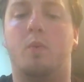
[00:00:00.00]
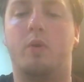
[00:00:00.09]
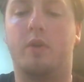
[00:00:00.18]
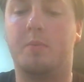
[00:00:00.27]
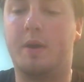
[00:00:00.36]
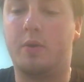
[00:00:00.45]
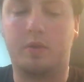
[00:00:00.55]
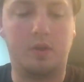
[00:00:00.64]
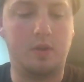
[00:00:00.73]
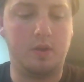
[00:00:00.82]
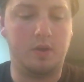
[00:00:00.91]
worried about
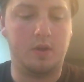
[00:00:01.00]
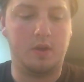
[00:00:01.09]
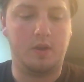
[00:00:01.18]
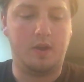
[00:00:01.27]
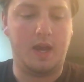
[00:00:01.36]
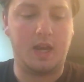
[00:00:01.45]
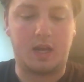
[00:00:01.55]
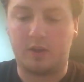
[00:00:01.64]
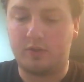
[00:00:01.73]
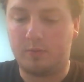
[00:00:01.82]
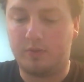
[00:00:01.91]
any
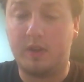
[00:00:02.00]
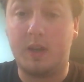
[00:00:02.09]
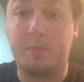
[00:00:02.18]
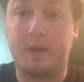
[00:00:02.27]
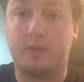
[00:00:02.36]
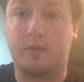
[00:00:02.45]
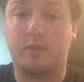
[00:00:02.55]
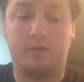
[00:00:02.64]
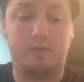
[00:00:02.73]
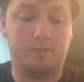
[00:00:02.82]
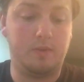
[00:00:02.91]
customers seeing it, because
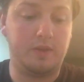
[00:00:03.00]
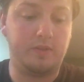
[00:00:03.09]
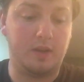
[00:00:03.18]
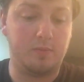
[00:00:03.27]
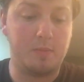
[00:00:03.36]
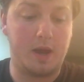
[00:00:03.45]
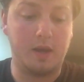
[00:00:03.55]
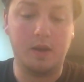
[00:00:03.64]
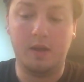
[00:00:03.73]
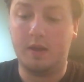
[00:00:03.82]
it's, like I said, it's mine.